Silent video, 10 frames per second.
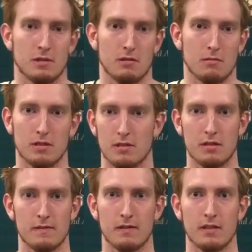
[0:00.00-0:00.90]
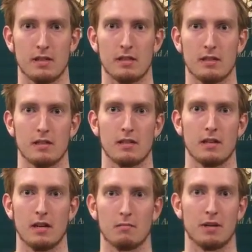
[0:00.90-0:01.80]
so what to do differently?
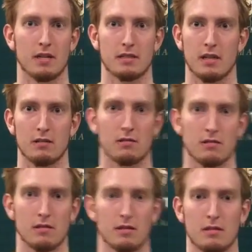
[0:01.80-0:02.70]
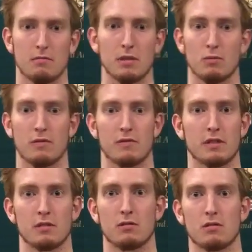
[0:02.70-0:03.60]
Um, not settle, be more
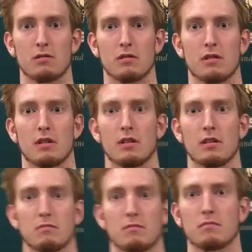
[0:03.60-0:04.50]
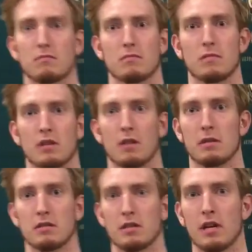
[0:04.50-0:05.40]
physical, uh, and
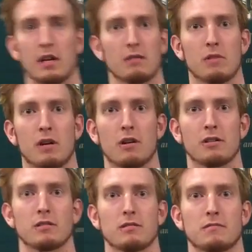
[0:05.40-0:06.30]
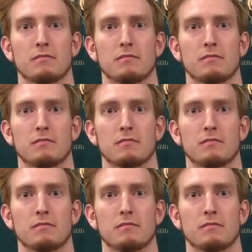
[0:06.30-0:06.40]
come out the gate way harder.